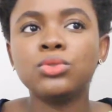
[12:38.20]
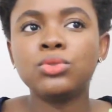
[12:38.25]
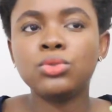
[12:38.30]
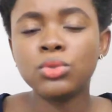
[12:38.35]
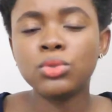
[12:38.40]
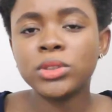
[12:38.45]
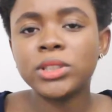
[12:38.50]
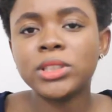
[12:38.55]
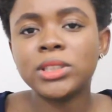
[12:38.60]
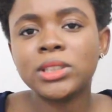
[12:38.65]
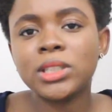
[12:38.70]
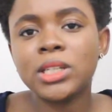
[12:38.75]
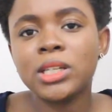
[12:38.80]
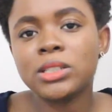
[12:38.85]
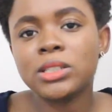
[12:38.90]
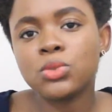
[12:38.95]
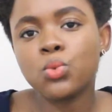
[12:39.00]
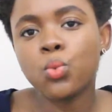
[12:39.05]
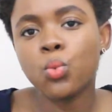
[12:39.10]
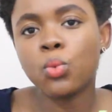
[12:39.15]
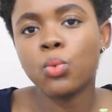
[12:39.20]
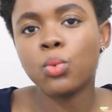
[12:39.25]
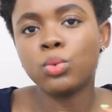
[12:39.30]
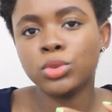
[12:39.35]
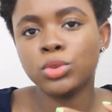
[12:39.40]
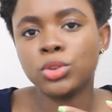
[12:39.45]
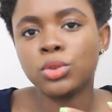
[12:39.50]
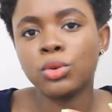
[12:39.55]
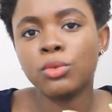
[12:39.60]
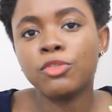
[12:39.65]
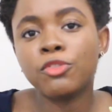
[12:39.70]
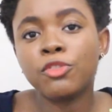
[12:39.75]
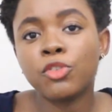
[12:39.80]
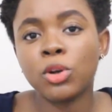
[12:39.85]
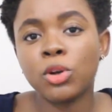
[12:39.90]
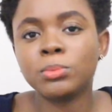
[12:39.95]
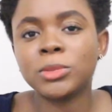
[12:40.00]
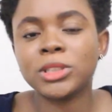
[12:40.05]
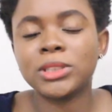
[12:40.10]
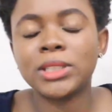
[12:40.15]
do these things, you know,
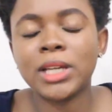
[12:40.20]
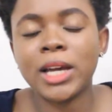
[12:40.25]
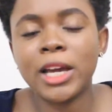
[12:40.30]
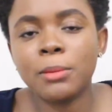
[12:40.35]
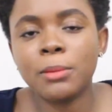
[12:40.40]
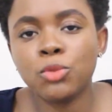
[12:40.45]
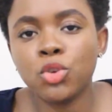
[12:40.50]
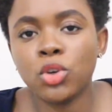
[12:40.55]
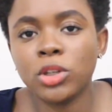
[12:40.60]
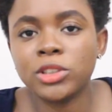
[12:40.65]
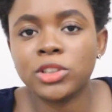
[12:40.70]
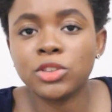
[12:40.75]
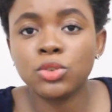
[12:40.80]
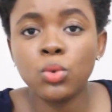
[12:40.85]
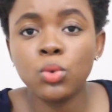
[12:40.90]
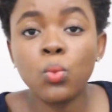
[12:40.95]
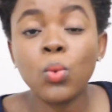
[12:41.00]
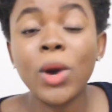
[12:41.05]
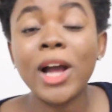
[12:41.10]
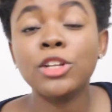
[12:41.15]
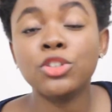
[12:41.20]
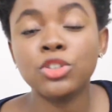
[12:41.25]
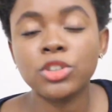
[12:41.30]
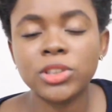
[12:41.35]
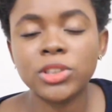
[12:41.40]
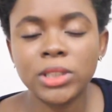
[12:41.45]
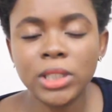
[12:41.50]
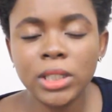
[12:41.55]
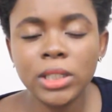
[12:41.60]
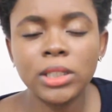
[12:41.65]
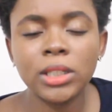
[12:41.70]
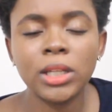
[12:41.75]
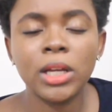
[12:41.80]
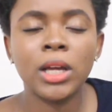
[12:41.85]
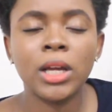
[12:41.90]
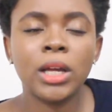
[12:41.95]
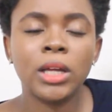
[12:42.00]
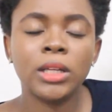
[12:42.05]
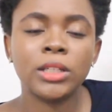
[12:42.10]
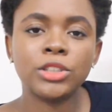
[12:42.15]
from the time you're in school, while you're still
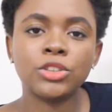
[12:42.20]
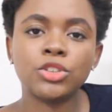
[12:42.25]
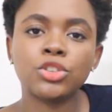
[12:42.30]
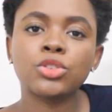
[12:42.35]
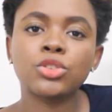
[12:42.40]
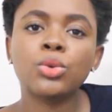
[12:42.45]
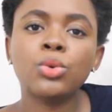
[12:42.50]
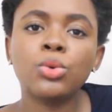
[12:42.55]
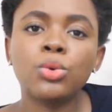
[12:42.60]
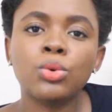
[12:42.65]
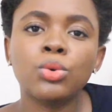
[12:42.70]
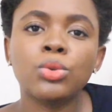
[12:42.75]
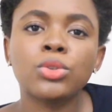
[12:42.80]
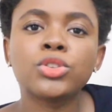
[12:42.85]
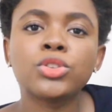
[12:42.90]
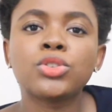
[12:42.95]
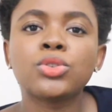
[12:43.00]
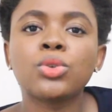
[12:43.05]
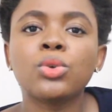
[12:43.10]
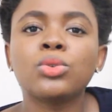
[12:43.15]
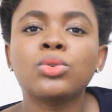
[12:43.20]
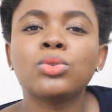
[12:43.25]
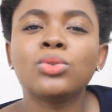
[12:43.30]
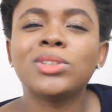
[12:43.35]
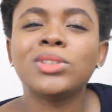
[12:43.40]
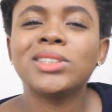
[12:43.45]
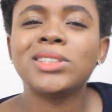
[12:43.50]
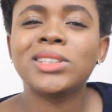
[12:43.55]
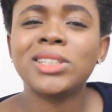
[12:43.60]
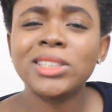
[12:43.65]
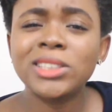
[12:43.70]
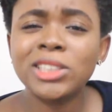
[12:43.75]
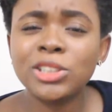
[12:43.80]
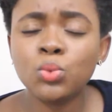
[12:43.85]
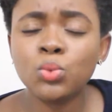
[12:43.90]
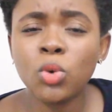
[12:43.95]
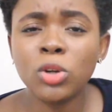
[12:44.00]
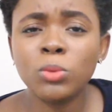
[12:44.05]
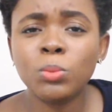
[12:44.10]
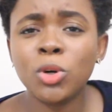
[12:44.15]
in school. So this
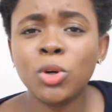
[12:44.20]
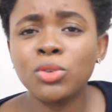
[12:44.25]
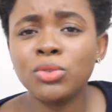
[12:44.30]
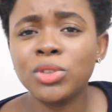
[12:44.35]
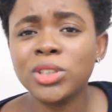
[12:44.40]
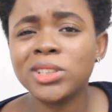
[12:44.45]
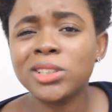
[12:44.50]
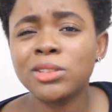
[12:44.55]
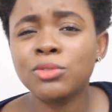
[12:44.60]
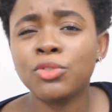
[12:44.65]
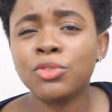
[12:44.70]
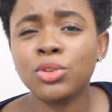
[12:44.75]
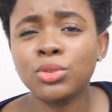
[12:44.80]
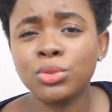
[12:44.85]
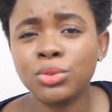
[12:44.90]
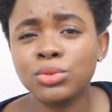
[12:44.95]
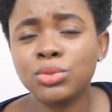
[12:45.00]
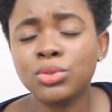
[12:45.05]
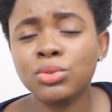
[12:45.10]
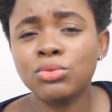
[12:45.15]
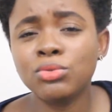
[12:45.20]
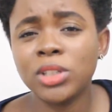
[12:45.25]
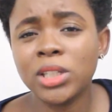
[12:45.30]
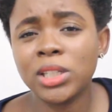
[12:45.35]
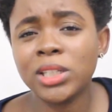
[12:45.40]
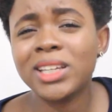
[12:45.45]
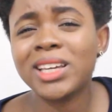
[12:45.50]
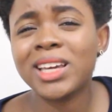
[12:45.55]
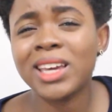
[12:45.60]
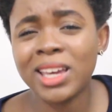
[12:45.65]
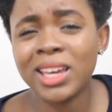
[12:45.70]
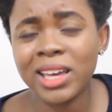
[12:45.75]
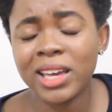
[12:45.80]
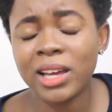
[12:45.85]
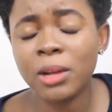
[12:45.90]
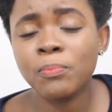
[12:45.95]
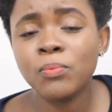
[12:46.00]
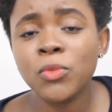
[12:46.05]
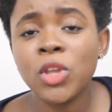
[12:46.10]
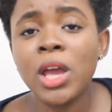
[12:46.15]
is one more reason for you to really
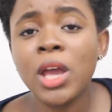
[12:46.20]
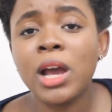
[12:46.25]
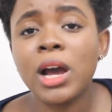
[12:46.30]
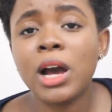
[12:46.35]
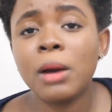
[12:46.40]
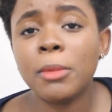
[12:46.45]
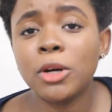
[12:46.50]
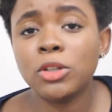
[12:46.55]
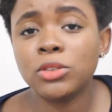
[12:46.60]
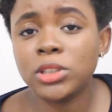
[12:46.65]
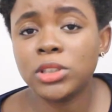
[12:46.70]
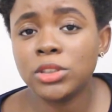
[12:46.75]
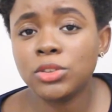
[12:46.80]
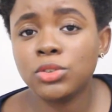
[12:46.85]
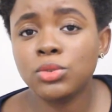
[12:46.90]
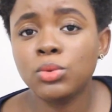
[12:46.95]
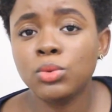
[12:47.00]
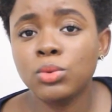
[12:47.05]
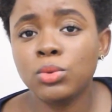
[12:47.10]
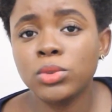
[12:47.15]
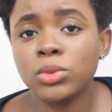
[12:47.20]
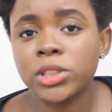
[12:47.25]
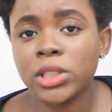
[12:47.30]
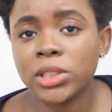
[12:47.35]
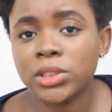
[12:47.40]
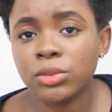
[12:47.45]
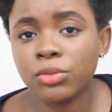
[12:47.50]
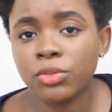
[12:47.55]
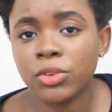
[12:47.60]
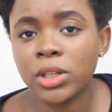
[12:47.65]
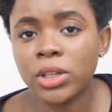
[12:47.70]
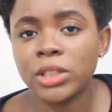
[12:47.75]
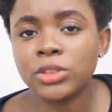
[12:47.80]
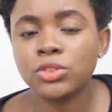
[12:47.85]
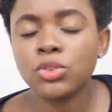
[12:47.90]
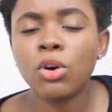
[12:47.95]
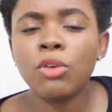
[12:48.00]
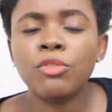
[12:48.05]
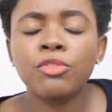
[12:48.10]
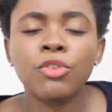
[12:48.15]
care about these Google
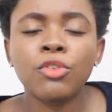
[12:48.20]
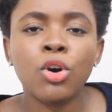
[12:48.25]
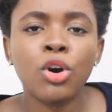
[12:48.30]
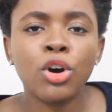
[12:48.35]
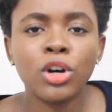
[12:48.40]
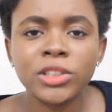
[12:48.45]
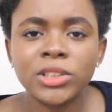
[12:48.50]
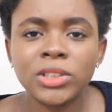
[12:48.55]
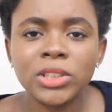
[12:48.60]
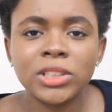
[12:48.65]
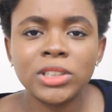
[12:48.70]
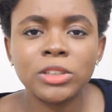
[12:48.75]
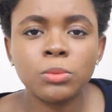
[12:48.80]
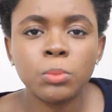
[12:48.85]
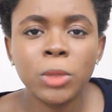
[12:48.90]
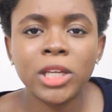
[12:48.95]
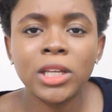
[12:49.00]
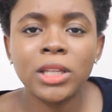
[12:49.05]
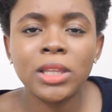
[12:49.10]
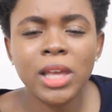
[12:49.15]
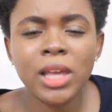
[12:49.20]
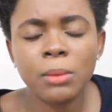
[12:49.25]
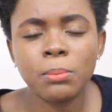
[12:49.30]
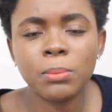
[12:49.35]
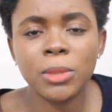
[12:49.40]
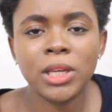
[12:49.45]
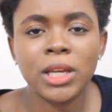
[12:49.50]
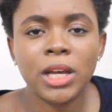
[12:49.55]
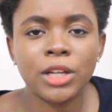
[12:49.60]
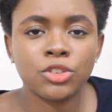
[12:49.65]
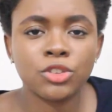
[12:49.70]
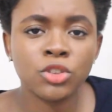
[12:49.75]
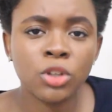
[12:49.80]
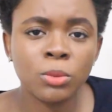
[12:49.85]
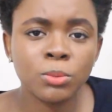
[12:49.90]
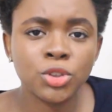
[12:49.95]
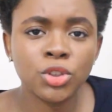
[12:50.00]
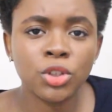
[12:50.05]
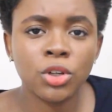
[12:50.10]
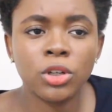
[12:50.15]
certificates. Of course, this is making that big
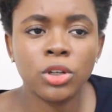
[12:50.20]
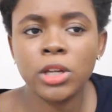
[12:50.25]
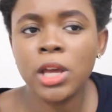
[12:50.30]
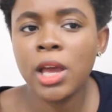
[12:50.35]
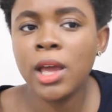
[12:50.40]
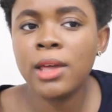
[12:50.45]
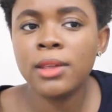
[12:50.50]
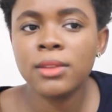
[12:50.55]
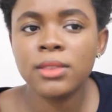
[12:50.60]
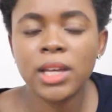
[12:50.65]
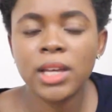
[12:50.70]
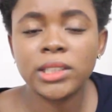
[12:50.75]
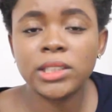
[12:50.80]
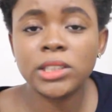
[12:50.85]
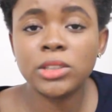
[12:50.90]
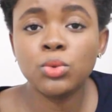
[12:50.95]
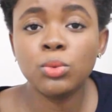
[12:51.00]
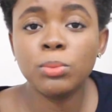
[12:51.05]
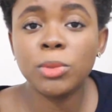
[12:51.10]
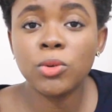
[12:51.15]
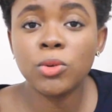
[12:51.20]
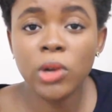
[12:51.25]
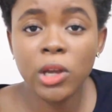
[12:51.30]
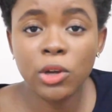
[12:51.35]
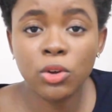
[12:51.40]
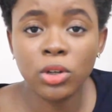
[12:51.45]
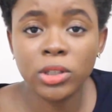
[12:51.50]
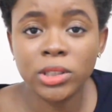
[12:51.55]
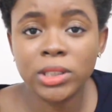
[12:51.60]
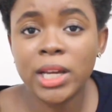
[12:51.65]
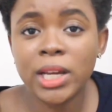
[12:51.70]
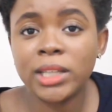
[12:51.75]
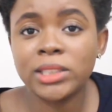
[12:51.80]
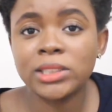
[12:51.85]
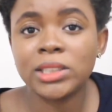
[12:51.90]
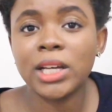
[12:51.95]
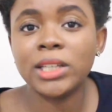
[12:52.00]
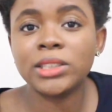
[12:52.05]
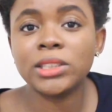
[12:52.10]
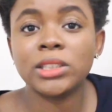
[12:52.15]
assumption that this will be
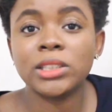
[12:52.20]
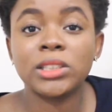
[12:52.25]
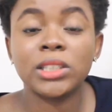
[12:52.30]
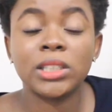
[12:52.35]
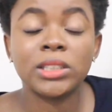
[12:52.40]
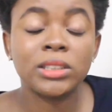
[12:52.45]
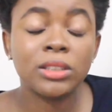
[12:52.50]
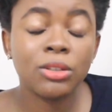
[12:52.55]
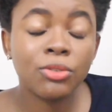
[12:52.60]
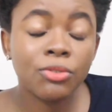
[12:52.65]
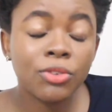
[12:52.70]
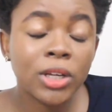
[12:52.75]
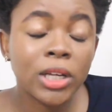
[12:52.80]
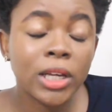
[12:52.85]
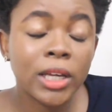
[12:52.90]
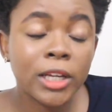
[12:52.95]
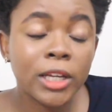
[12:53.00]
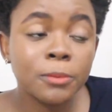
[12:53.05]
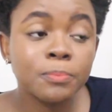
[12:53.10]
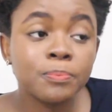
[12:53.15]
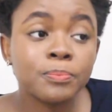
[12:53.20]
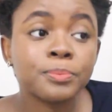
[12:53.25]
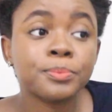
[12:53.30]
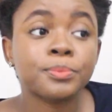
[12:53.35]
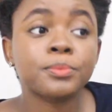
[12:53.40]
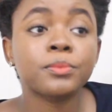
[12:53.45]
recognized as a certificate,